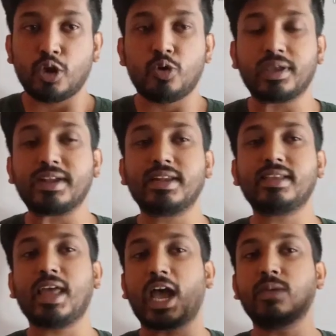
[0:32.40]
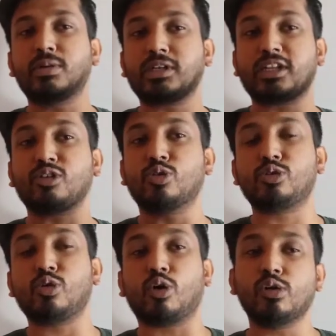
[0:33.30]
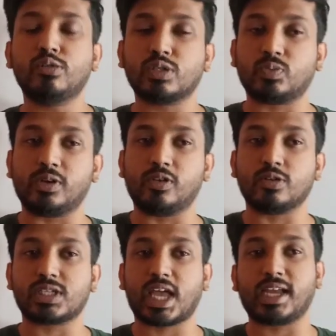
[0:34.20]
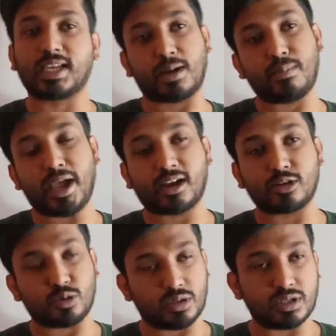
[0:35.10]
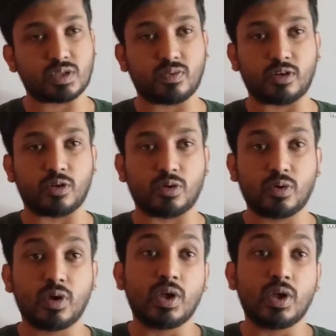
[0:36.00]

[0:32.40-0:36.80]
You can click the I button and go to all those videos and come back to this video.